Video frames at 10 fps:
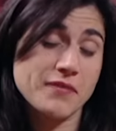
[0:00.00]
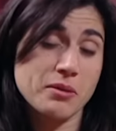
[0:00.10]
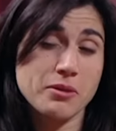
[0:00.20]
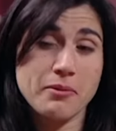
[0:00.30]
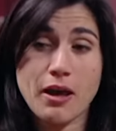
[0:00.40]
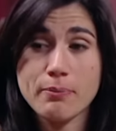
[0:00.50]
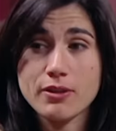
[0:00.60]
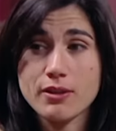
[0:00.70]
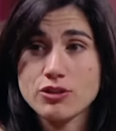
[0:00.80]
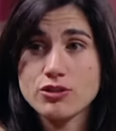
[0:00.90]
I mean, I'm
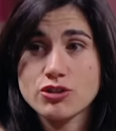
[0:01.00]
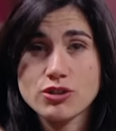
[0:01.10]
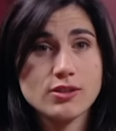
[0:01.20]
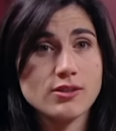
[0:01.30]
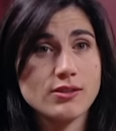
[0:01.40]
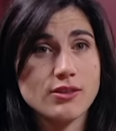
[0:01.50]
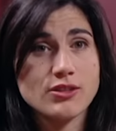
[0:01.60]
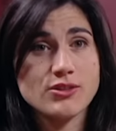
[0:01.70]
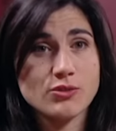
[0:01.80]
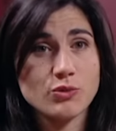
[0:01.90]
happy that she
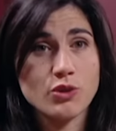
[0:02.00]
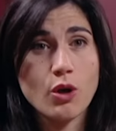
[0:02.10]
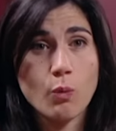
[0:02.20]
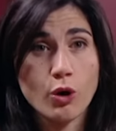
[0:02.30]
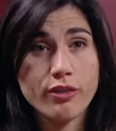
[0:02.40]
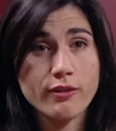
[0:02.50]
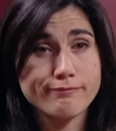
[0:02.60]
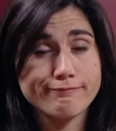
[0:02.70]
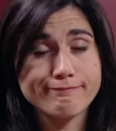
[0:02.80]
thinks this was all worth it.